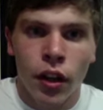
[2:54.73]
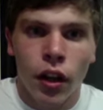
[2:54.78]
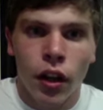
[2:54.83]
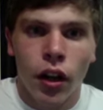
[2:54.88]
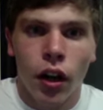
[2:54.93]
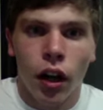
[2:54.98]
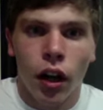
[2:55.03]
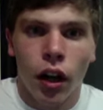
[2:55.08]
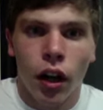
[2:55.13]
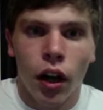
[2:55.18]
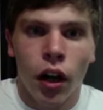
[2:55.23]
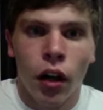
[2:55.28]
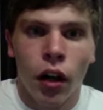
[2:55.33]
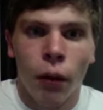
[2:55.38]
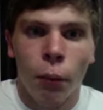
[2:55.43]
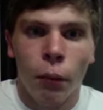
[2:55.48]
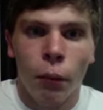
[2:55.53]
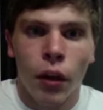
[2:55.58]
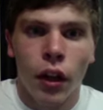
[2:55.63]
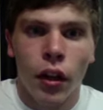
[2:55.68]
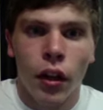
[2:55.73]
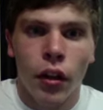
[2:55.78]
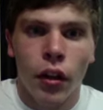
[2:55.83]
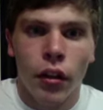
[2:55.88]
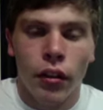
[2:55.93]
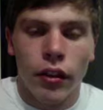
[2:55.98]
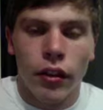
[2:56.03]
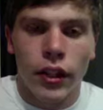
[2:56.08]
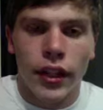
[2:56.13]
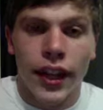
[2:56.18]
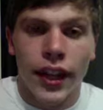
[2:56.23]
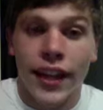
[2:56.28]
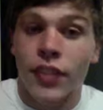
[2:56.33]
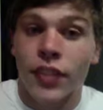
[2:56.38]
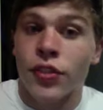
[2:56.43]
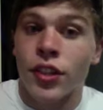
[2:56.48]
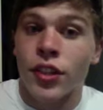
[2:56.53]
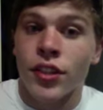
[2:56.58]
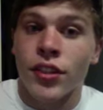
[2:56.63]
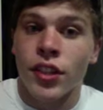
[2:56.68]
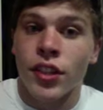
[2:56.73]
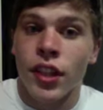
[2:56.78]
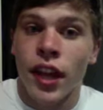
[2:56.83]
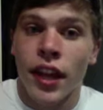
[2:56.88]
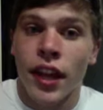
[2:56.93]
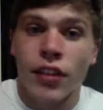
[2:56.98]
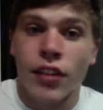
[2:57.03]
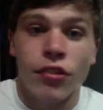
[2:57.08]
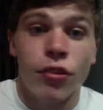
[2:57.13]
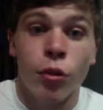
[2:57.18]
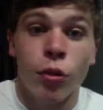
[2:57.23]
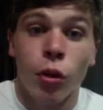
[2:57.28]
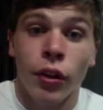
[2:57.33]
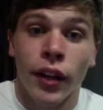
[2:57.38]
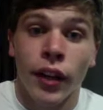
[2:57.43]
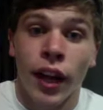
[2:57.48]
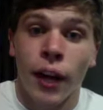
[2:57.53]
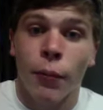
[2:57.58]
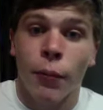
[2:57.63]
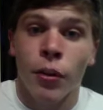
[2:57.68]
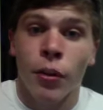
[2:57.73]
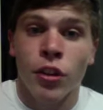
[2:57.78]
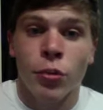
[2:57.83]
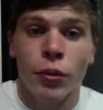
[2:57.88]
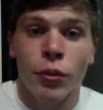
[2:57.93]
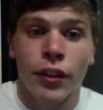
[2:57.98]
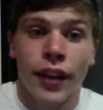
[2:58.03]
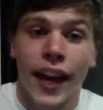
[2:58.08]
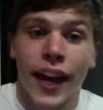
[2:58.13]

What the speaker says: The HTC has dual cameras with an